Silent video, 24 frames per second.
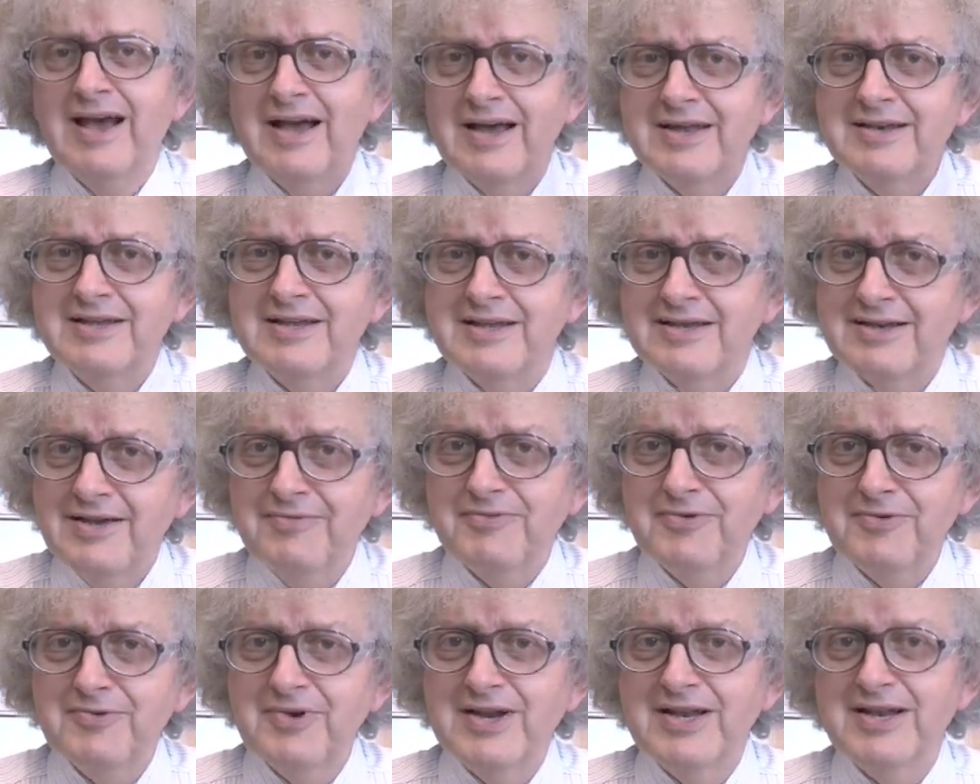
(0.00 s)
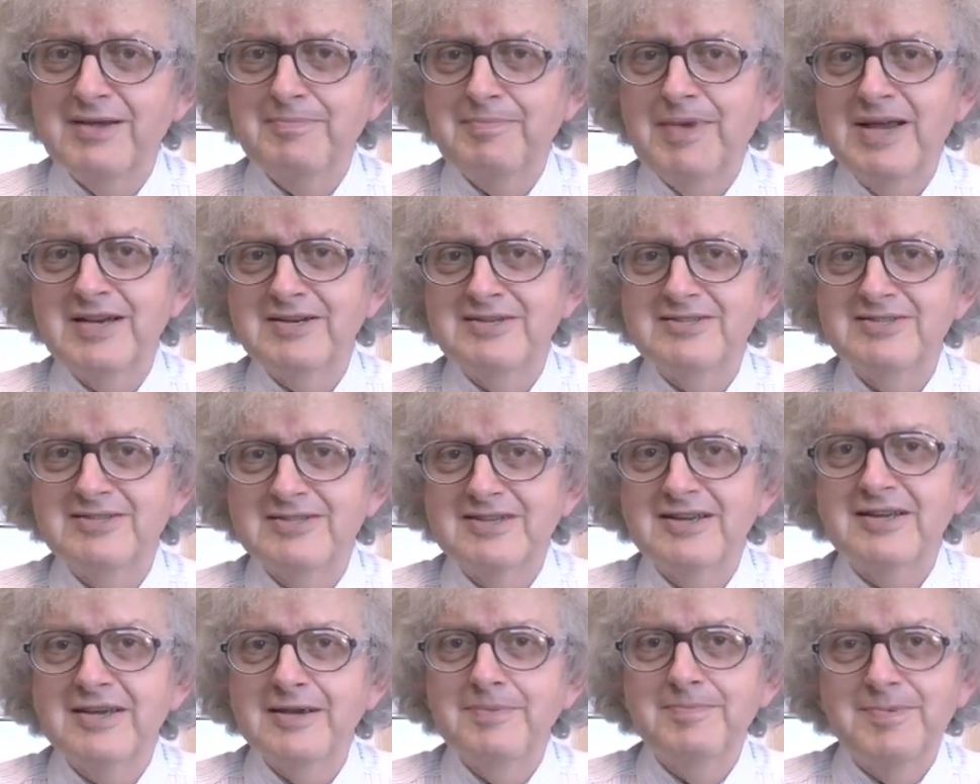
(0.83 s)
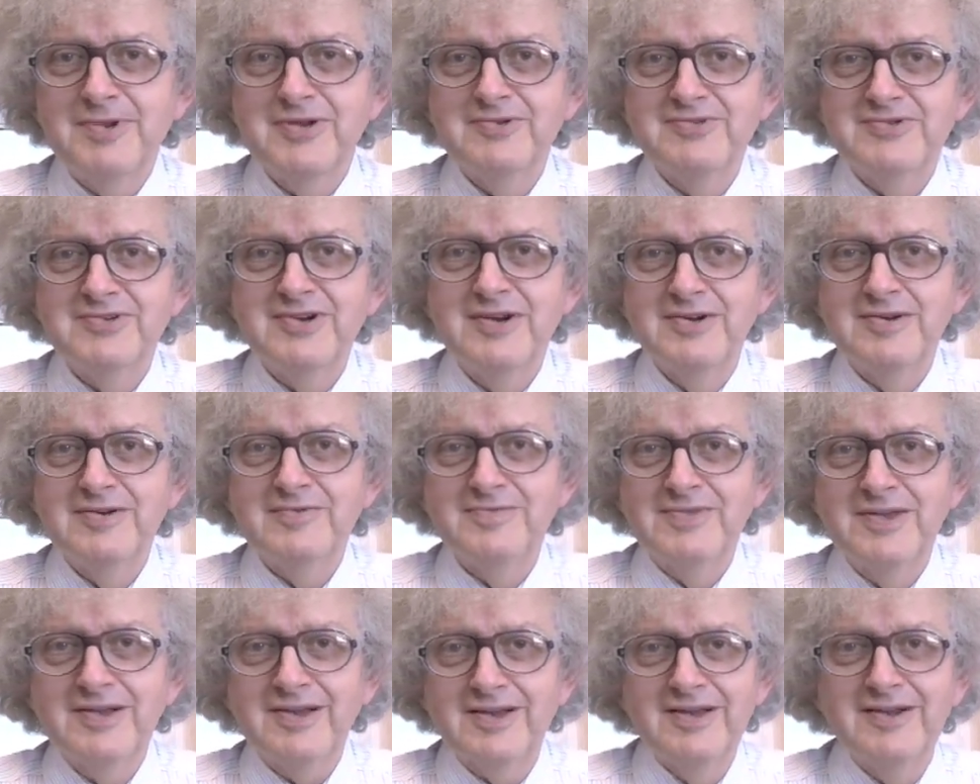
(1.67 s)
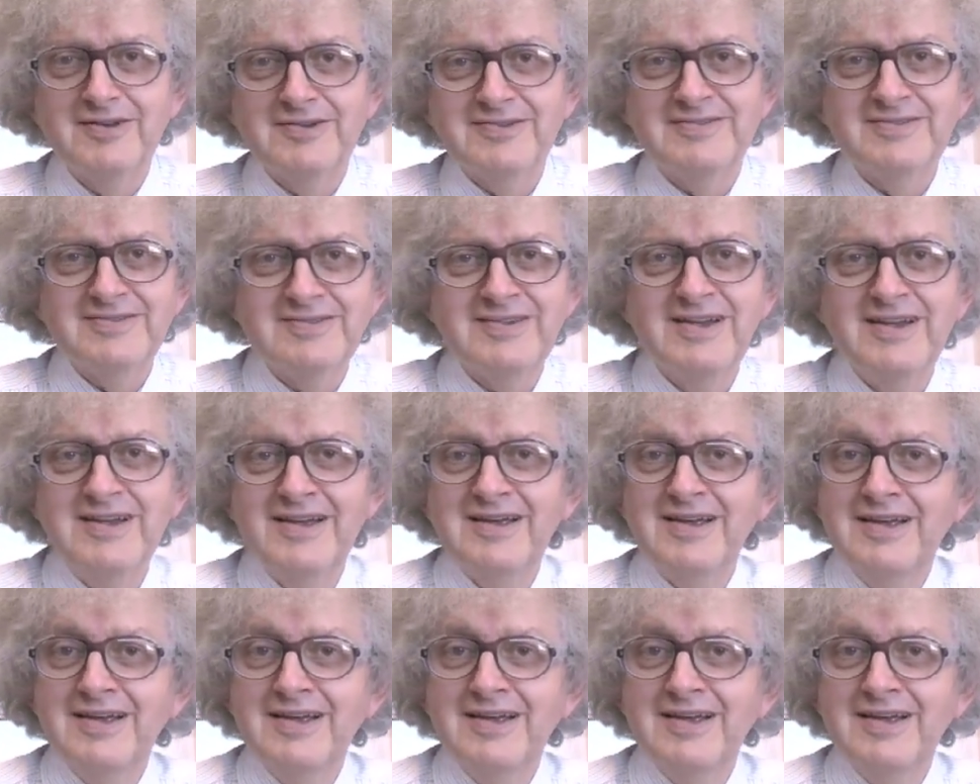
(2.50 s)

and he never really managed to keep control of the class